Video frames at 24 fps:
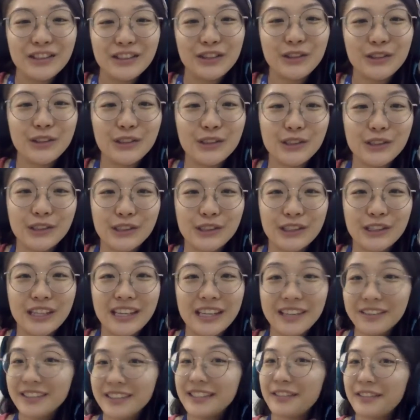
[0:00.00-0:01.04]
So
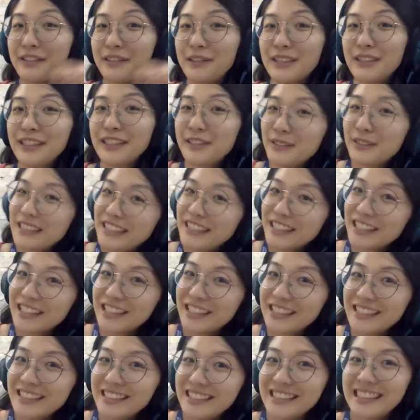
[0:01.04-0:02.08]
how is everyone doing
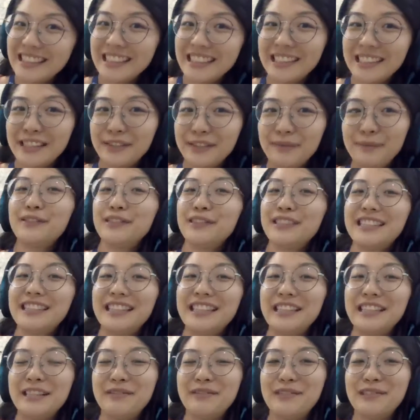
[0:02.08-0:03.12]
on this
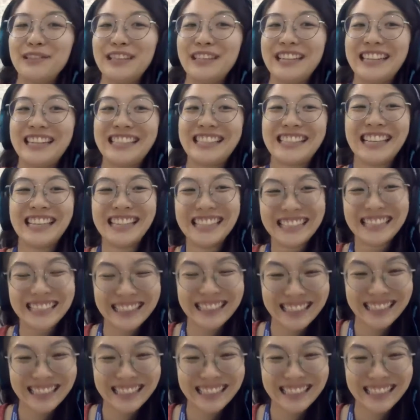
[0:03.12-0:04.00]
beautiful Sunday morning?